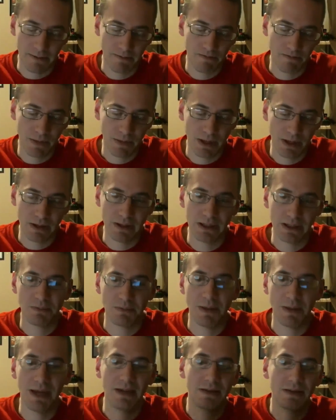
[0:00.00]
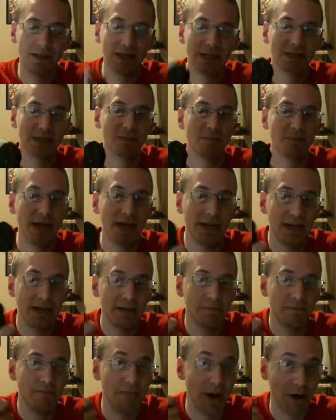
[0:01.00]
This made
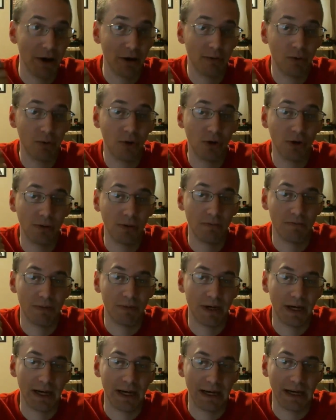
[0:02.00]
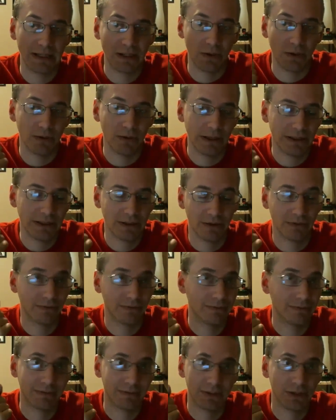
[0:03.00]
it bearable, but I still
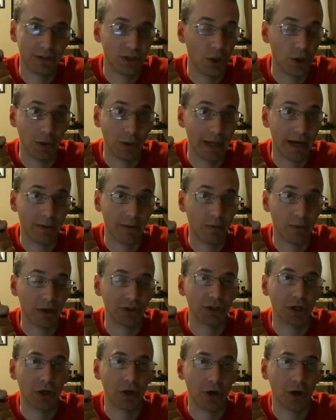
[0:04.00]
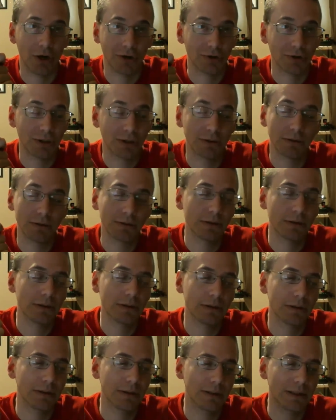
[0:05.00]
don't like Project Cars.
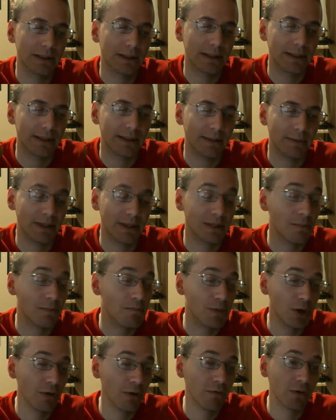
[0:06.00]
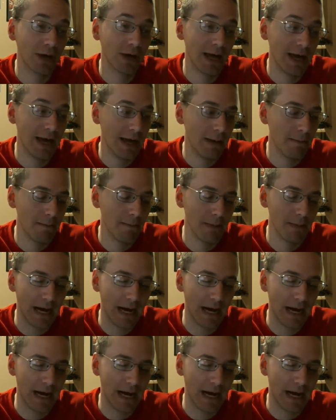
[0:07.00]
It's a beautiful game.